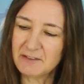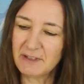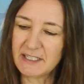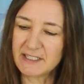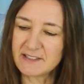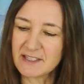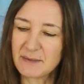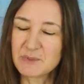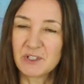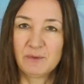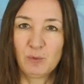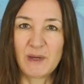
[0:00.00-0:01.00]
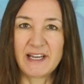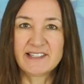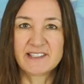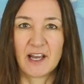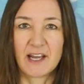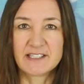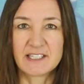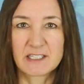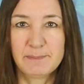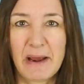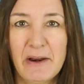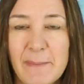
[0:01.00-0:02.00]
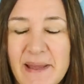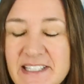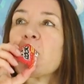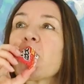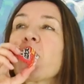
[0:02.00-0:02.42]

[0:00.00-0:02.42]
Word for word: reading some sort of weird science experiment.